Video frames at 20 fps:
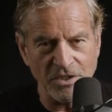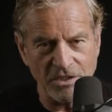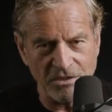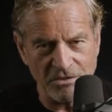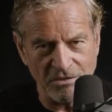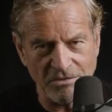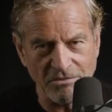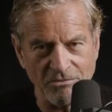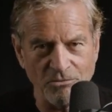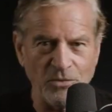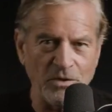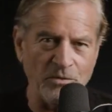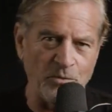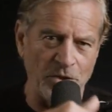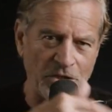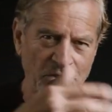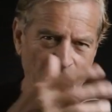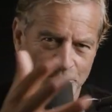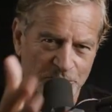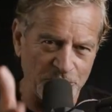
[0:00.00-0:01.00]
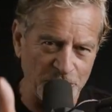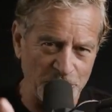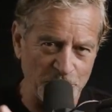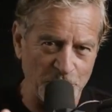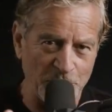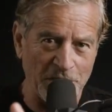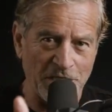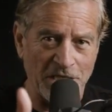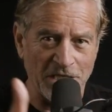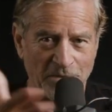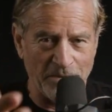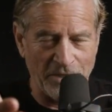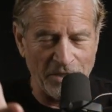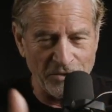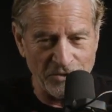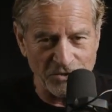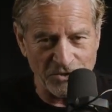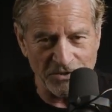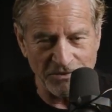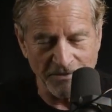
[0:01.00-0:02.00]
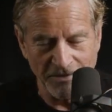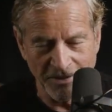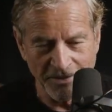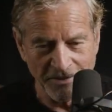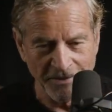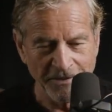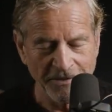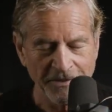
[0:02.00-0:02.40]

And we get to the we win the competition, we get another bonus."